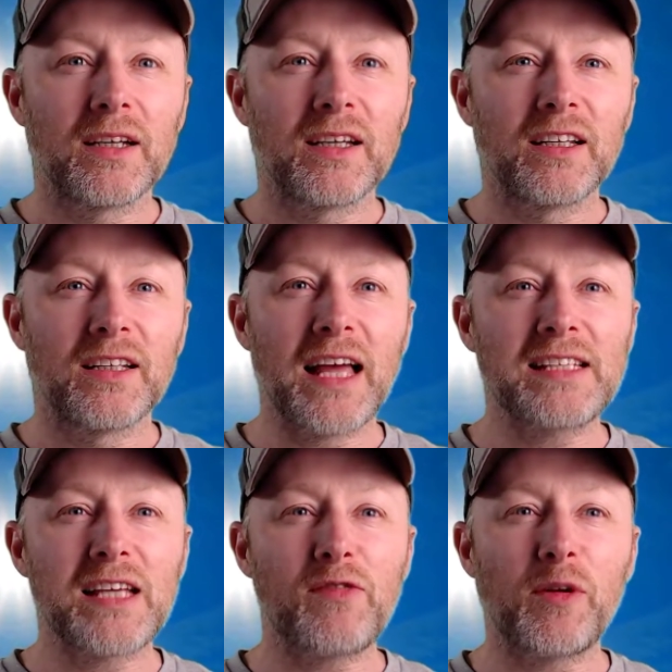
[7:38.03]
Let's
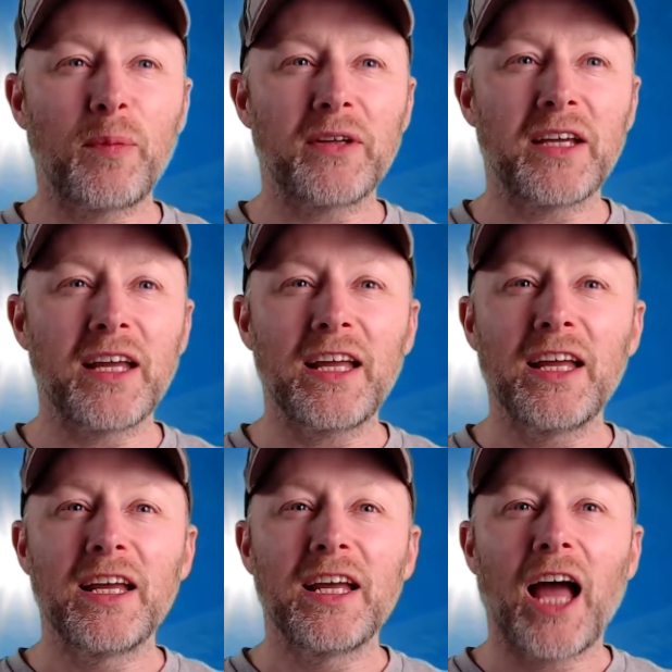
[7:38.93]
everybody
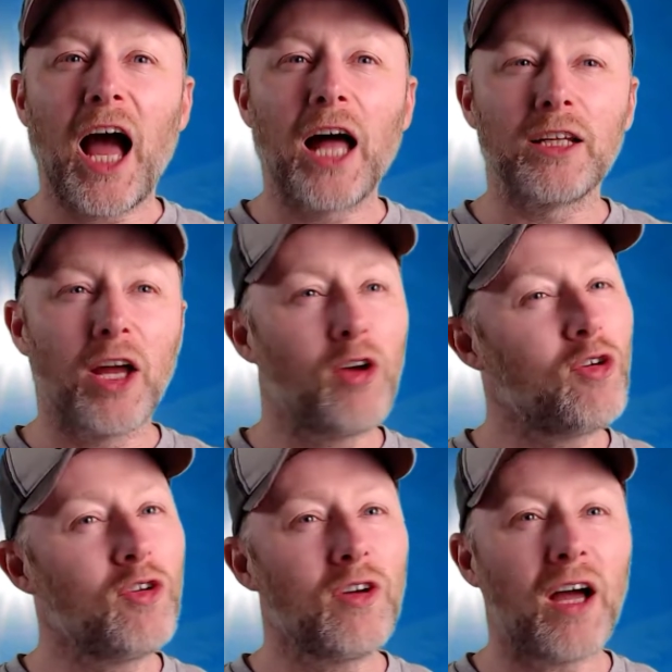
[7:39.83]

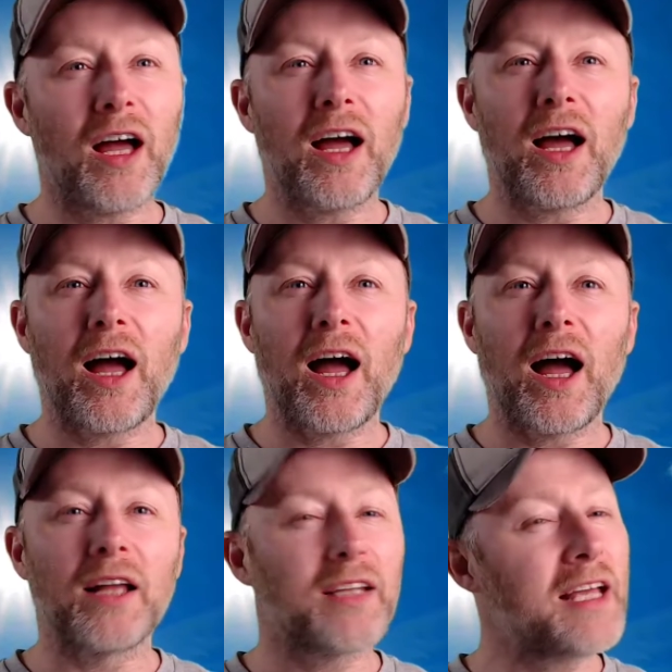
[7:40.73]
allow... Uh,
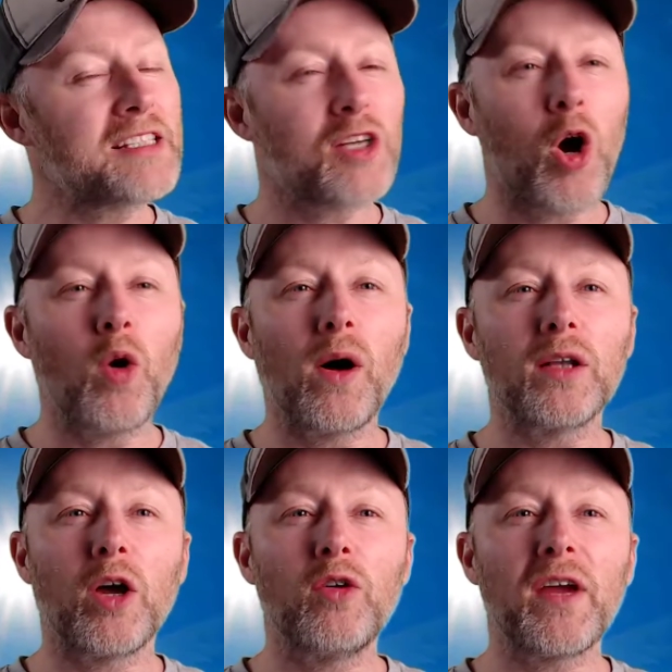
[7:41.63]
let's all allow
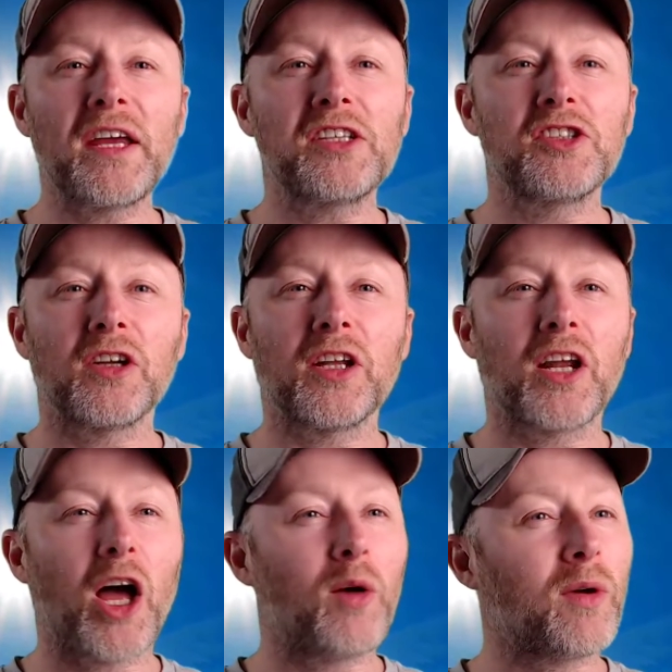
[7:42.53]
each other
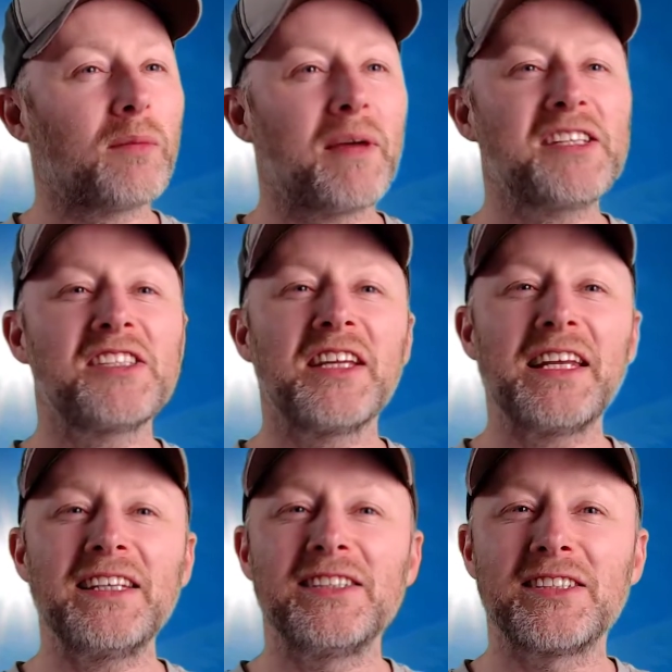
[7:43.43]
our
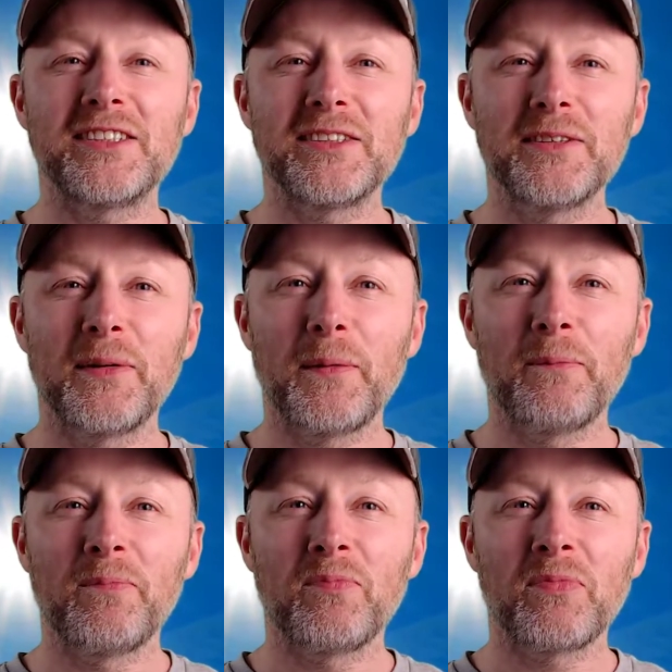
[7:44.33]
mysteries.
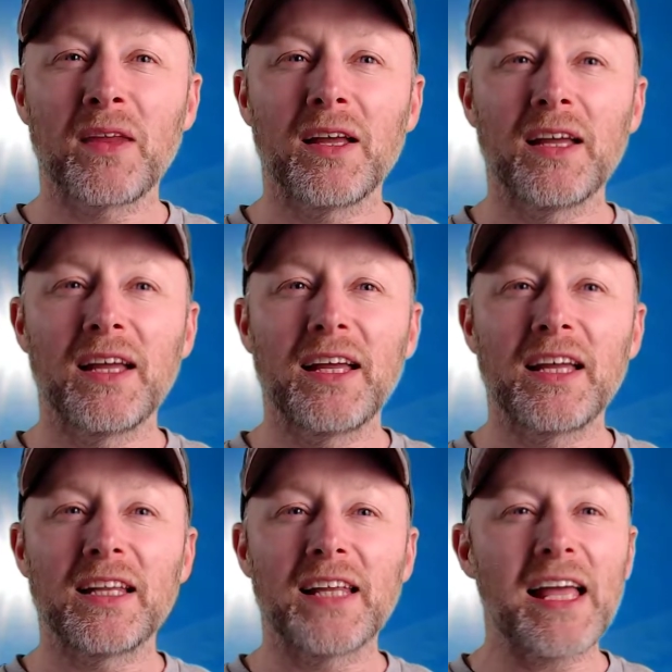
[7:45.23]

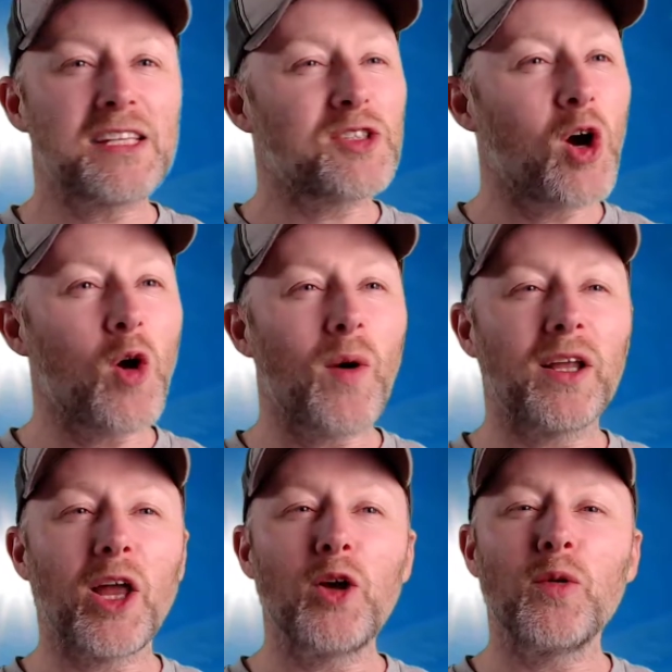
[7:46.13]
Let's all
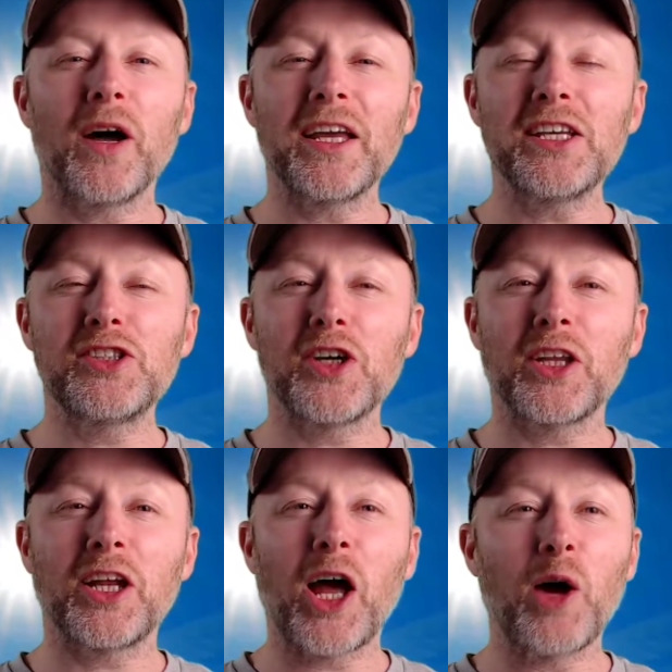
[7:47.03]
allow each other
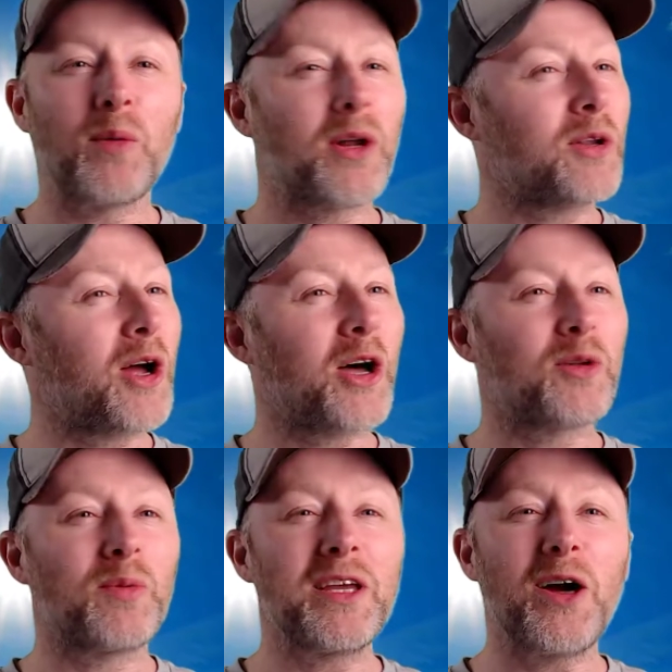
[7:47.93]
our, our
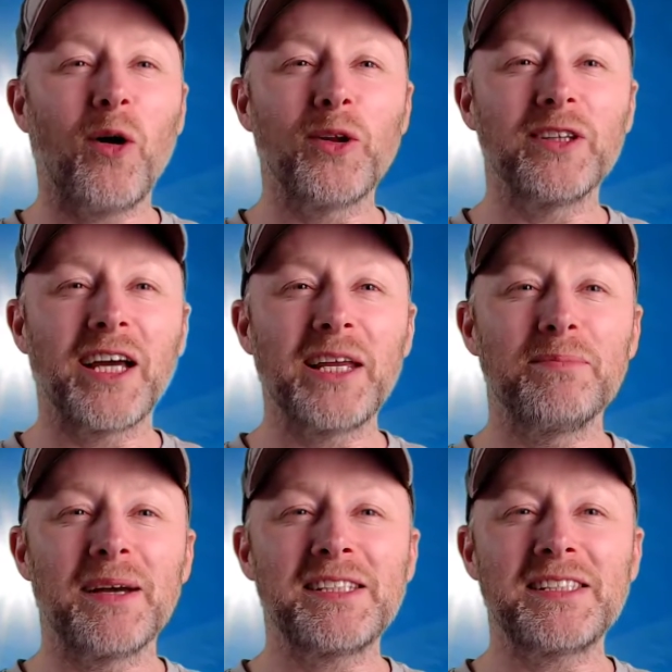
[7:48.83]
wee online
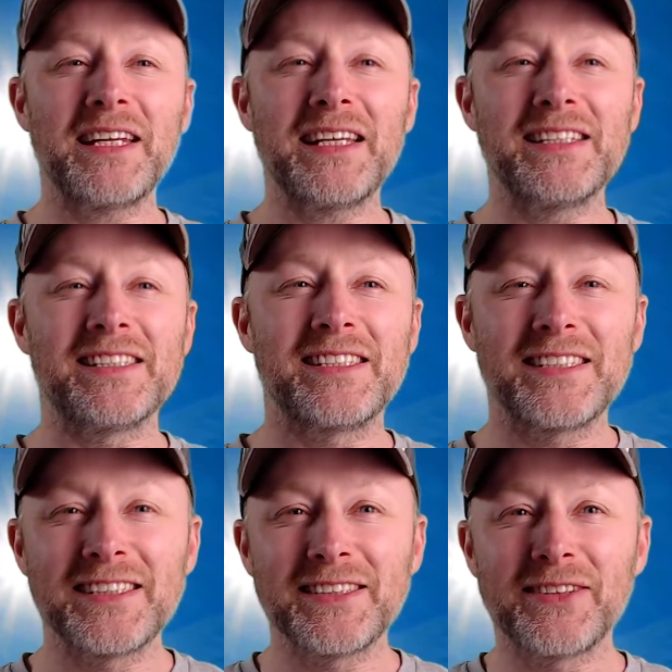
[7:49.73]
mysteries.
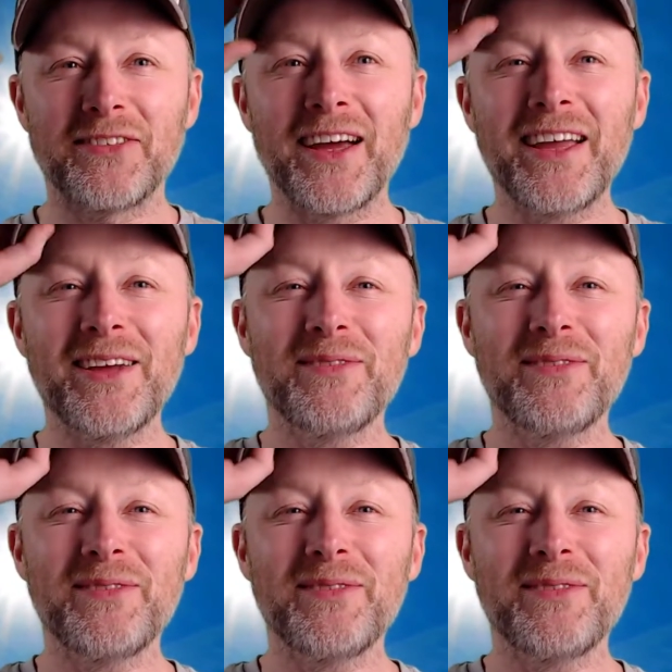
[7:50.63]
Right?